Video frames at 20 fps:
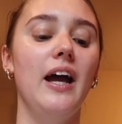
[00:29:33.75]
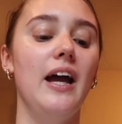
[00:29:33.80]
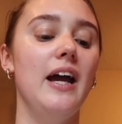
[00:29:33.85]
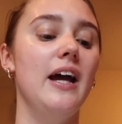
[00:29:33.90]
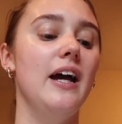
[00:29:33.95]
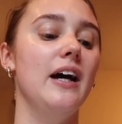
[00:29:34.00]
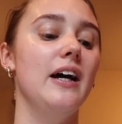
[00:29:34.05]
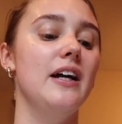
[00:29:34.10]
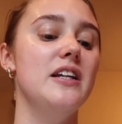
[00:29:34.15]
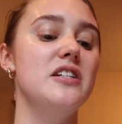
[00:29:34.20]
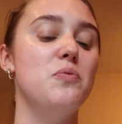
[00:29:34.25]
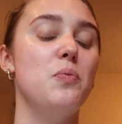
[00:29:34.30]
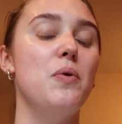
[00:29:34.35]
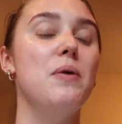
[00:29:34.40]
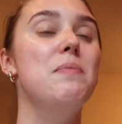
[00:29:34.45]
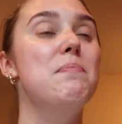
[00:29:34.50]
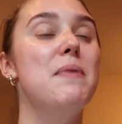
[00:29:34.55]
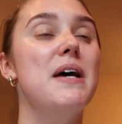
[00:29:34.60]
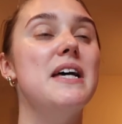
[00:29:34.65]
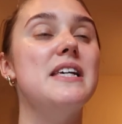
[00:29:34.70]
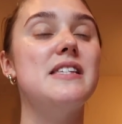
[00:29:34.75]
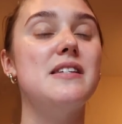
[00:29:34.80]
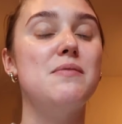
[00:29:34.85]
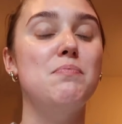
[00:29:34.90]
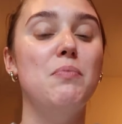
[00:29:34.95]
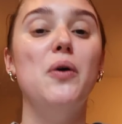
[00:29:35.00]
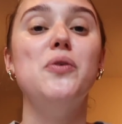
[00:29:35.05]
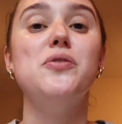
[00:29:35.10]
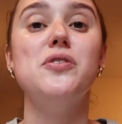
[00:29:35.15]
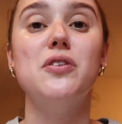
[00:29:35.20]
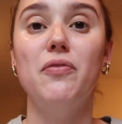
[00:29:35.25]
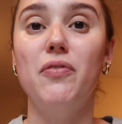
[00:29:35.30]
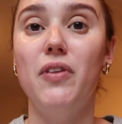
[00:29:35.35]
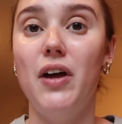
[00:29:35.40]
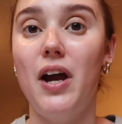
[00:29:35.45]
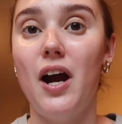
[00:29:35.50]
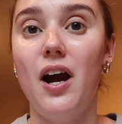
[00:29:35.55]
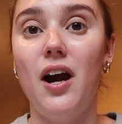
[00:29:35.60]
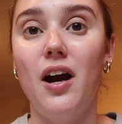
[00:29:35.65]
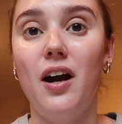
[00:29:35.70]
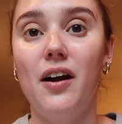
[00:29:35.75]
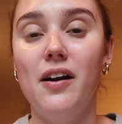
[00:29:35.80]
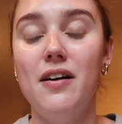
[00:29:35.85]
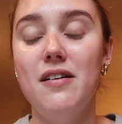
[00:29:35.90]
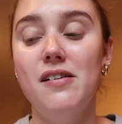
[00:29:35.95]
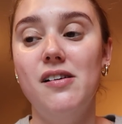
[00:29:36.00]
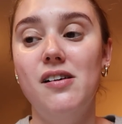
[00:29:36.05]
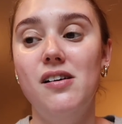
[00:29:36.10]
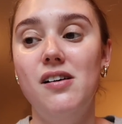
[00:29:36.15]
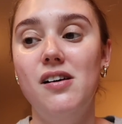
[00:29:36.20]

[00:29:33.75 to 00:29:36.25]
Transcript: and we missed most of their